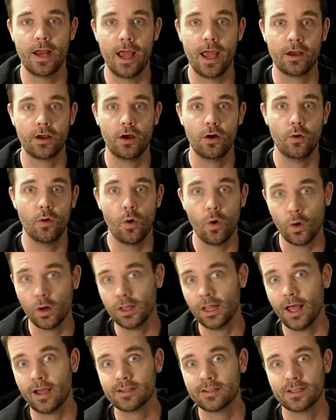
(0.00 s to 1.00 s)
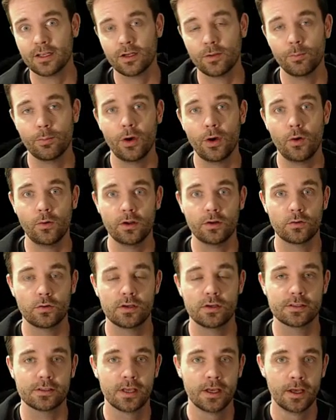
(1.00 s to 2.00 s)
Echo or Alexa component,
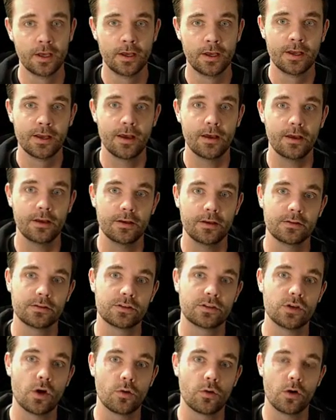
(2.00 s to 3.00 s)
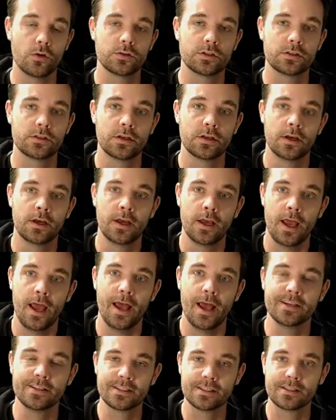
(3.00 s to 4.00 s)
because Sonos
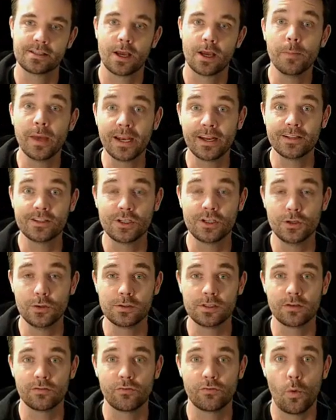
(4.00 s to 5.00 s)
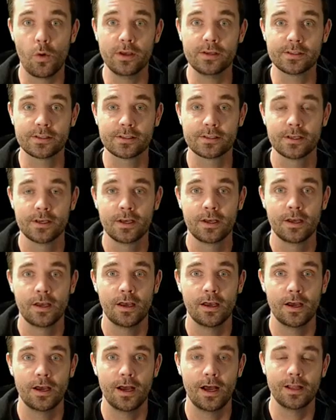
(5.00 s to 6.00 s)
has committed to using voice,
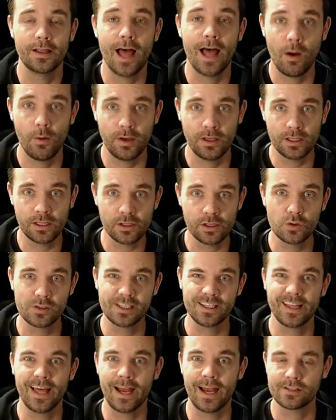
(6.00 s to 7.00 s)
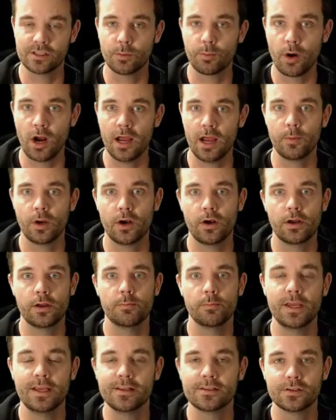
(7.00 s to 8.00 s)
using that as the primary
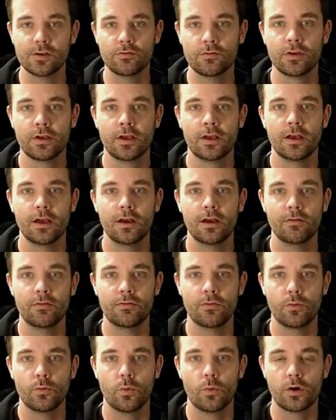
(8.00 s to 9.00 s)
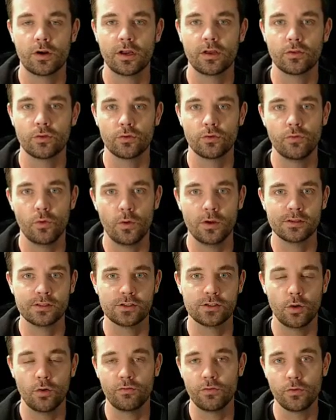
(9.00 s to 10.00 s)
means of working through voice.
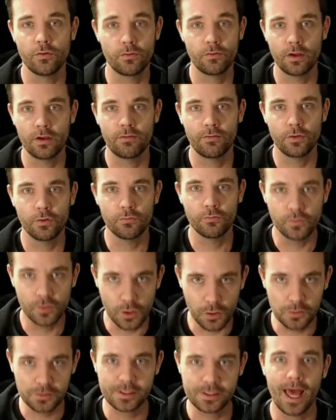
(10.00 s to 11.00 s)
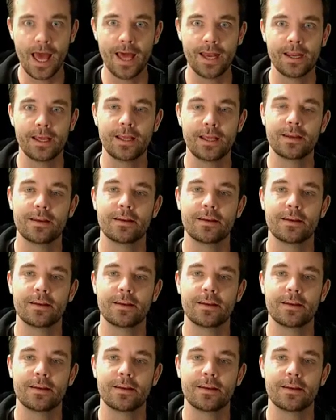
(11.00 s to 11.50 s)
So if you've used that